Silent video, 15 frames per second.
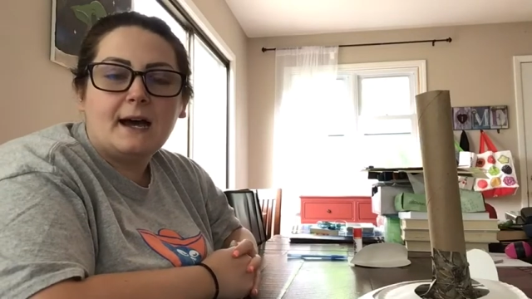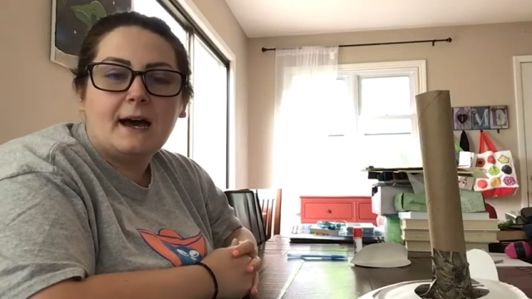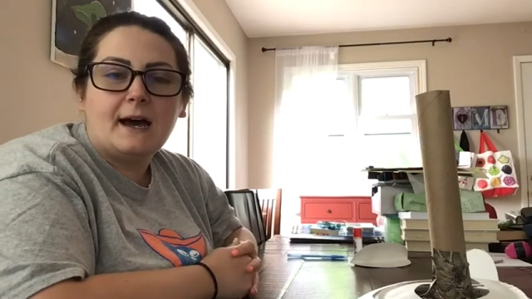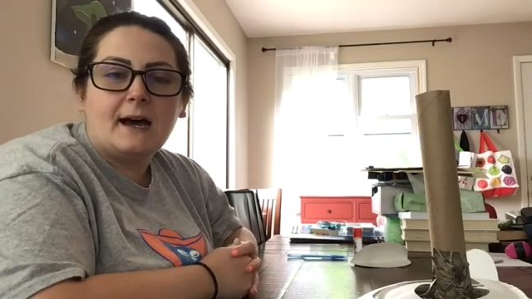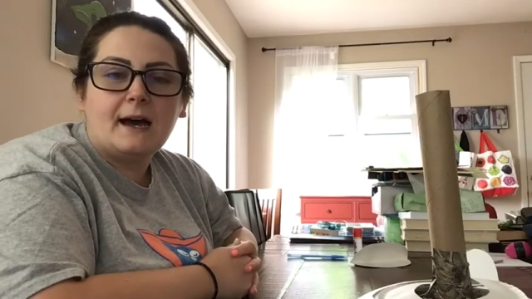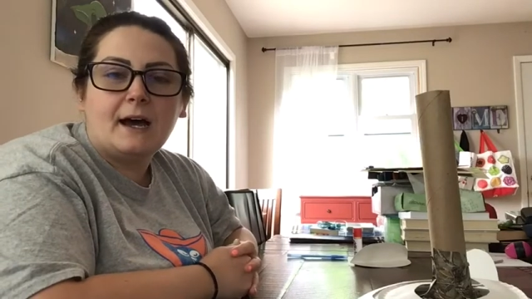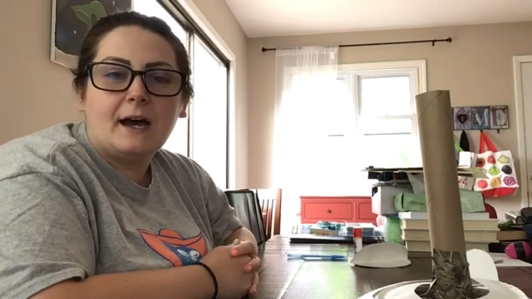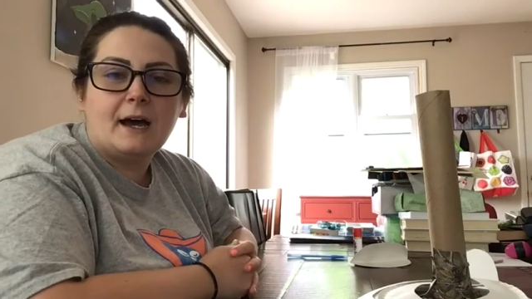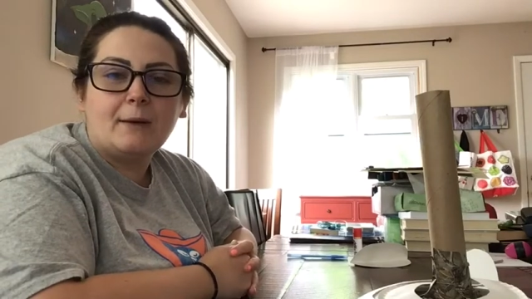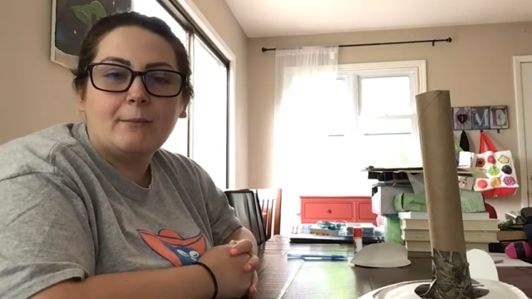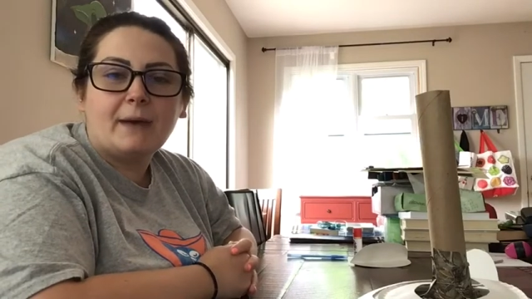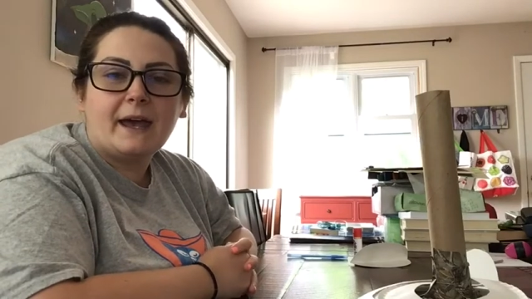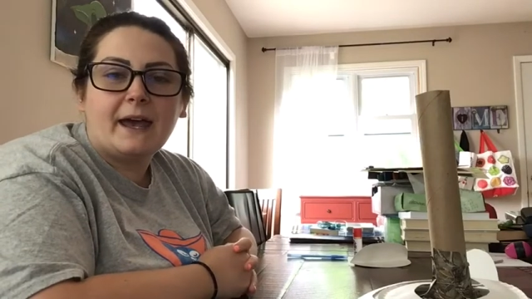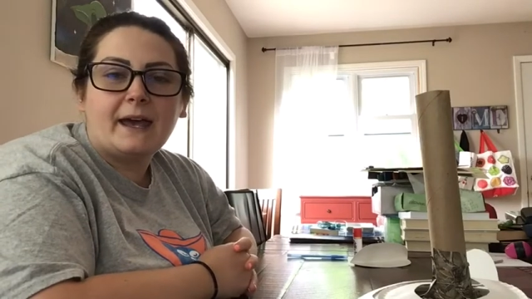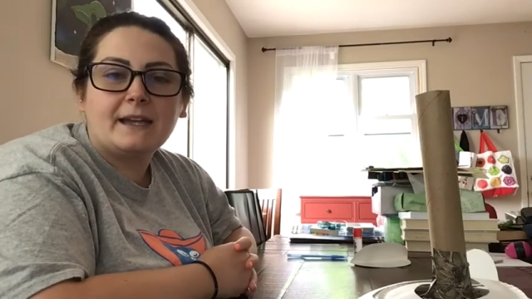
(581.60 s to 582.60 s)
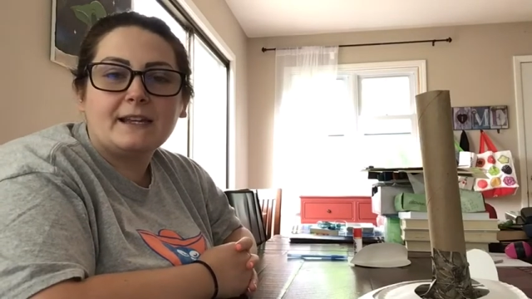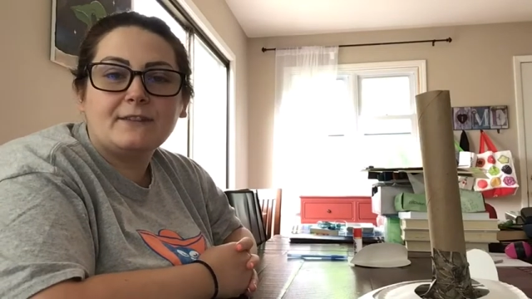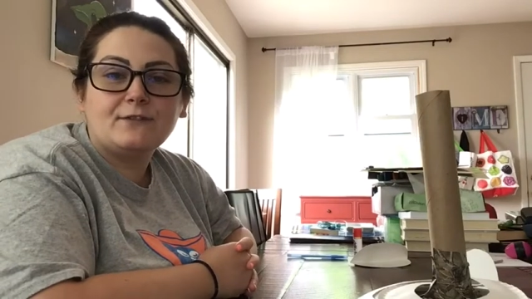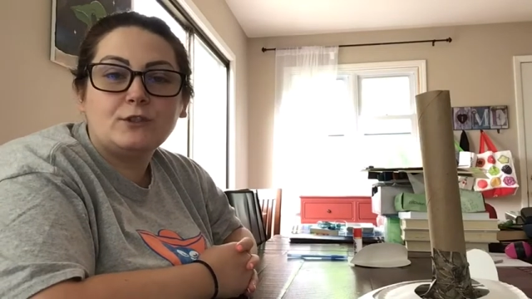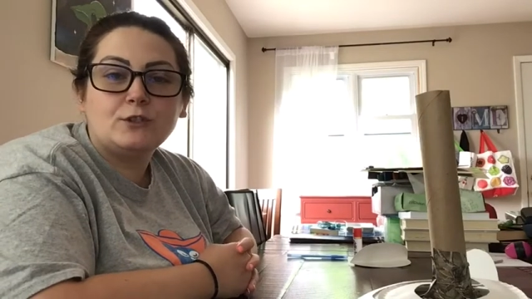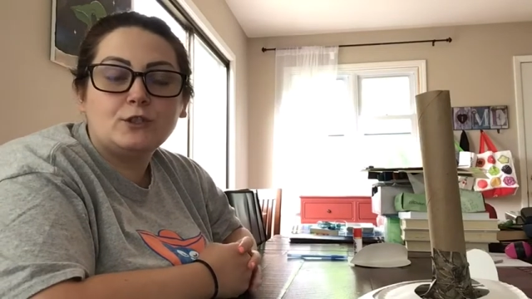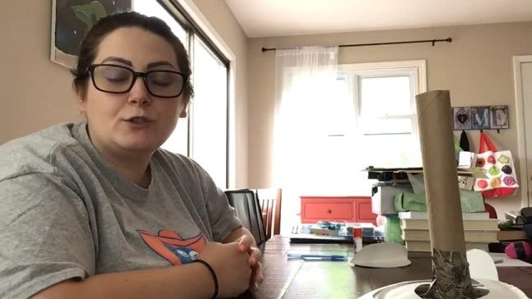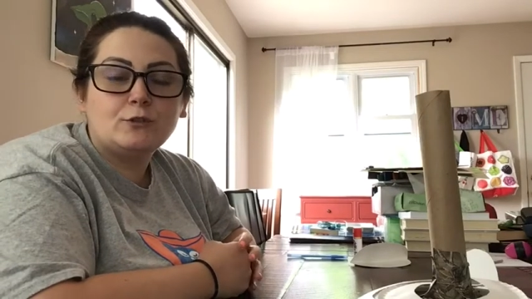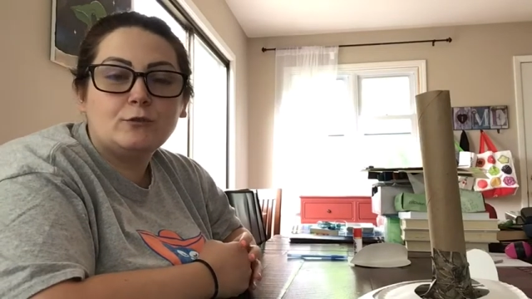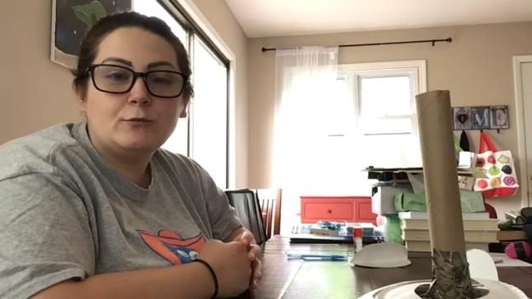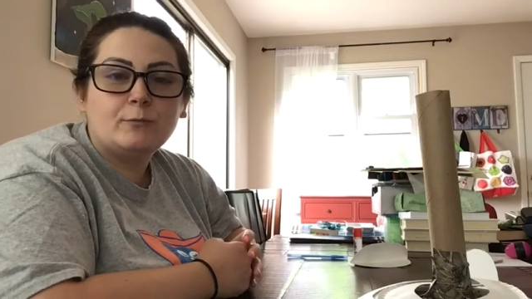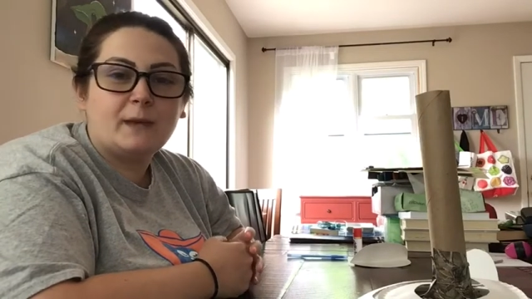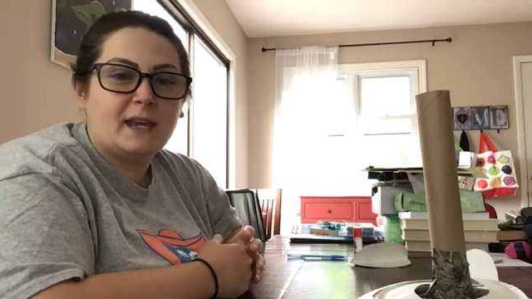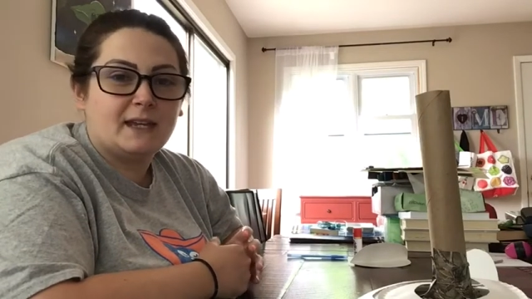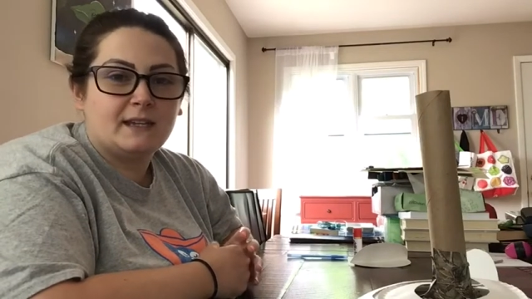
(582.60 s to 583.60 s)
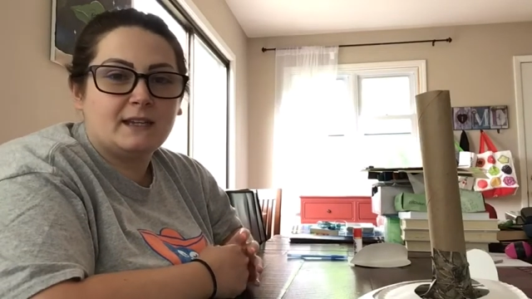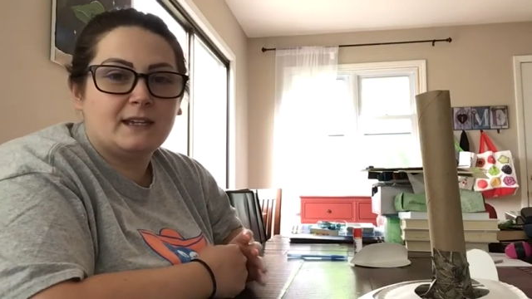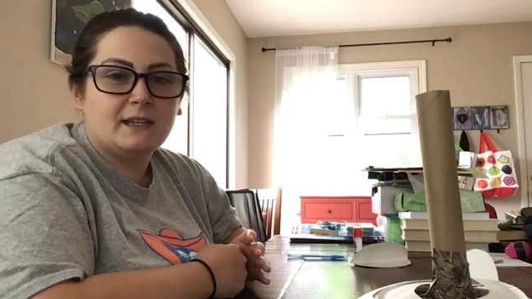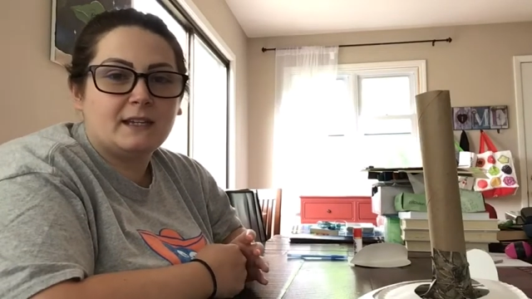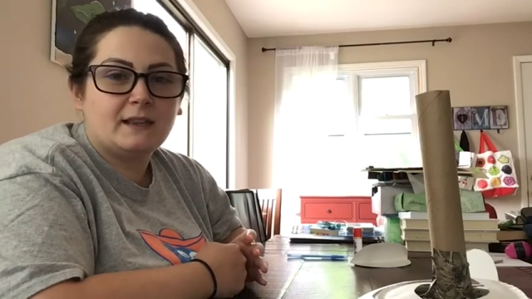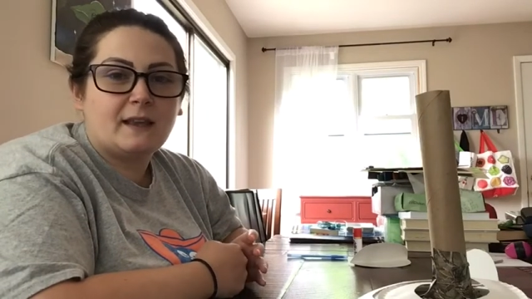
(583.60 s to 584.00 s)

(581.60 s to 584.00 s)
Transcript: And if you do make it,